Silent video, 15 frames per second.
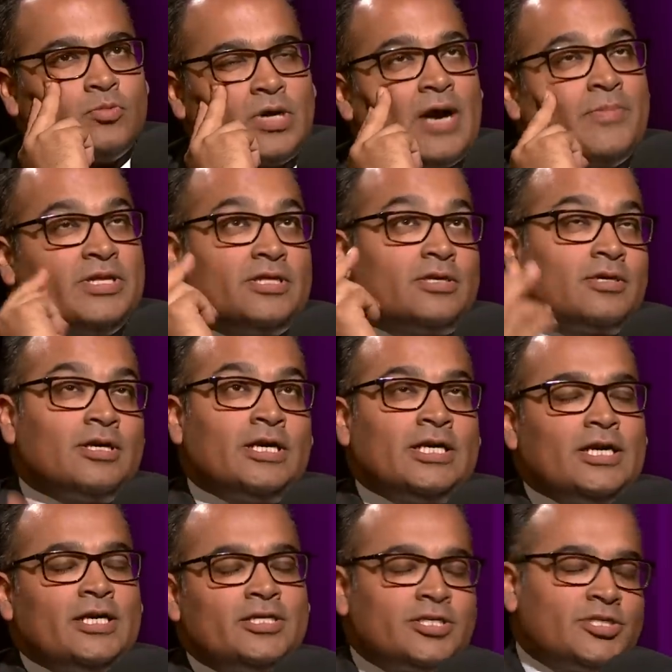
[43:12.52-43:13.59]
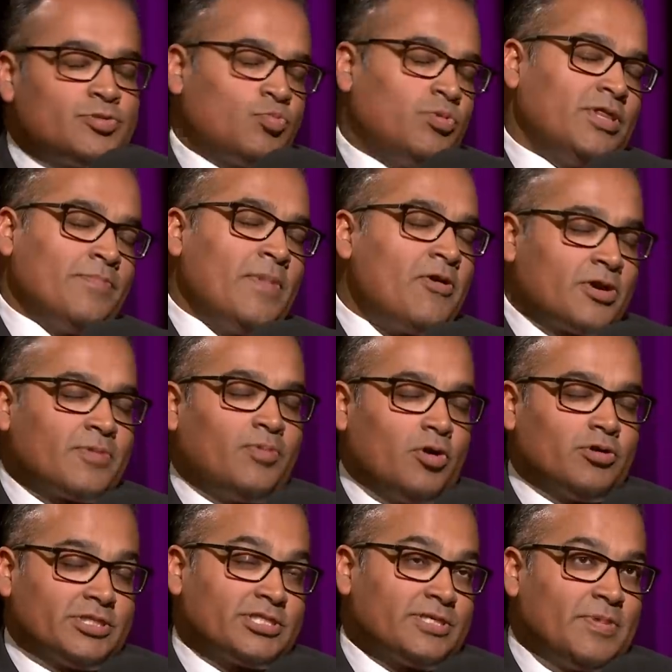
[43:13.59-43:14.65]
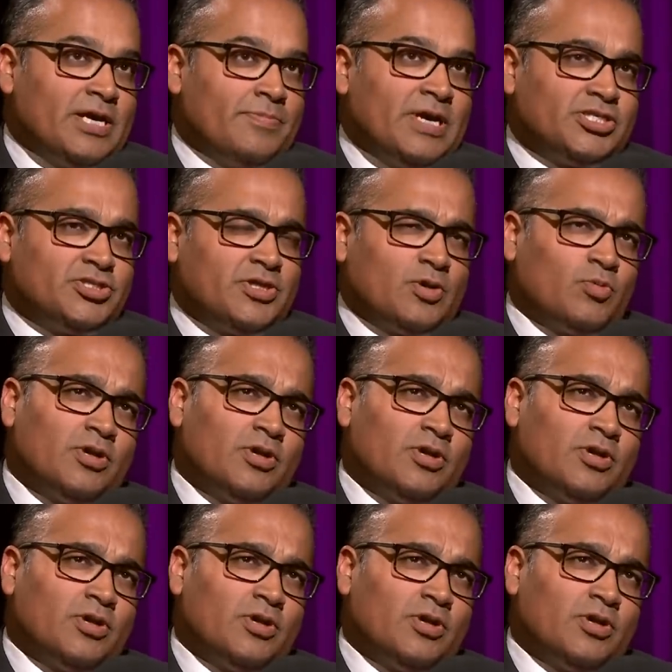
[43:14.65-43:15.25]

I mean, with American politics, it makes you think,